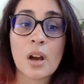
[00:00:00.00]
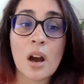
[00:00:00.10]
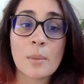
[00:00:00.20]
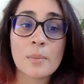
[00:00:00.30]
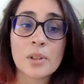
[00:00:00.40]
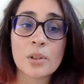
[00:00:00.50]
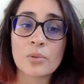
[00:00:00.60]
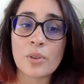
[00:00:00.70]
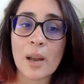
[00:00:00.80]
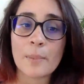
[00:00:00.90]
Whose arms
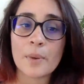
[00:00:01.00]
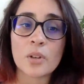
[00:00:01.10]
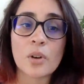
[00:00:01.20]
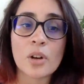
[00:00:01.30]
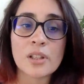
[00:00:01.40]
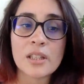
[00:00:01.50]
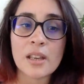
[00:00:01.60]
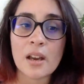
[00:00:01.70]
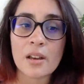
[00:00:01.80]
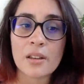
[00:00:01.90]
could wrap across
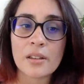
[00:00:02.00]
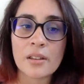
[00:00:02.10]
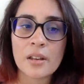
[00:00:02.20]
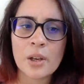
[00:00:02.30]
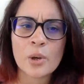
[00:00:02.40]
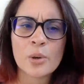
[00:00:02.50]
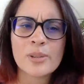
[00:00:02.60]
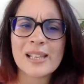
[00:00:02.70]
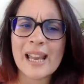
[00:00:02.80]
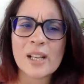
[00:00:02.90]
the earth?
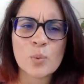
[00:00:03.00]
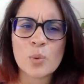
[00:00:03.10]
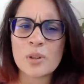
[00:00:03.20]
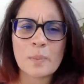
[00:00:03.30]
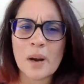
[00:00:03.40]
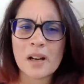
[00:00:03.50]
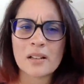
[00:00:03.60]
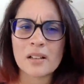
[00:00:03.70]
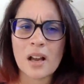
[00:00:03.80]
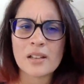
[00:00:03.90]
Whose legs wouldn't
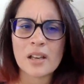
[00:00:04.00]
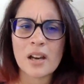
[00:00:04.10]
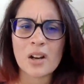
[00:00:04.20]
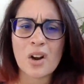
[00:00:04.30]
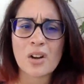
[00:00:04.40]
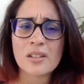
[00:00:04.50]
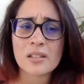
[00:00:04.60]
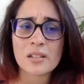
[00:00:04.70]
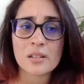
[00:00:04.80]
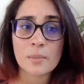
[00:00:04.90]
buckle under her
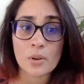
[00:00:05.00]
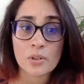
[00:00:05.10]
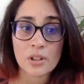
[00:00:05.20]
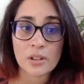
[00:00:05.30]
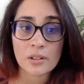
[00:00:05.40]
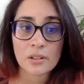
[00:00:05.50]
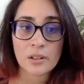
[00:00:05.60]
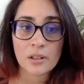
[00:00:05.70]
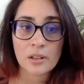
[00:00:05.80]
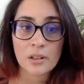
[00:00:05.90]
constant motion?
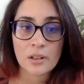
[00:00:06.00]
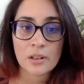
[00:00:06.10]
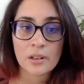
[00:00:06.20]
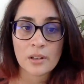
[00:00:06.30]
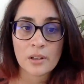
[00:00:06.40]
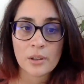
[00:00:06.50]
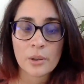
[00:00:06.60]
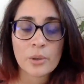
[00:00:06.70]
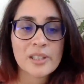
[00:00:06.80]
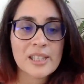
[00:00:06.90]

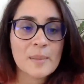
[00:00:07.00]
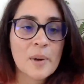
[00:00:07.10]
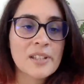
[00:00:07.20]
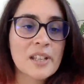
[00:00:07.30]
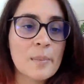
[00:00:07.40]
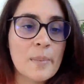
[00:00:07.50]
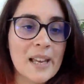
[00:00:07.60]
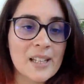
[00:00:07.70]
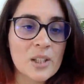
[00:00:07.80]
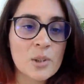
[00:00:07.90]
Who could see past her
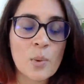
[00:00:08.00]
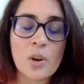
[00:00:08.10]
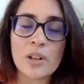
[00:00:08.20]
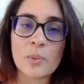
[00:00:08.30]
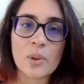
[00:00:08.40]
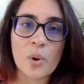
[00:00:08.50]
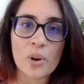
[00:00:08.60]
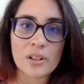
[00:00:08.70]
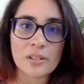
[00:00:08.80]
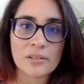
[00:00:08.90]
belly swollen with
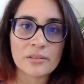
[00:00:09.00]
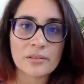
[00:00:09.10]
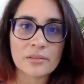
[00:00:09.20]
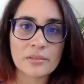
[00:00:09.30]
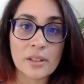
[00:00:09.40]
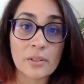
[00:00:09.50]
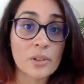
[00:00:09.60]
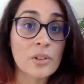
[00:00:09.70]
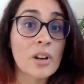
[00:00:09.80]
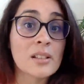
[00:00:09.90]
oil
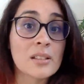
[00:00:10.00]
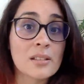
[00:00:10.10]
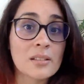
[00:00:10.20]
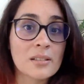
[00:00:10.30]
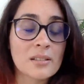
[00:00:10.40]
and regret?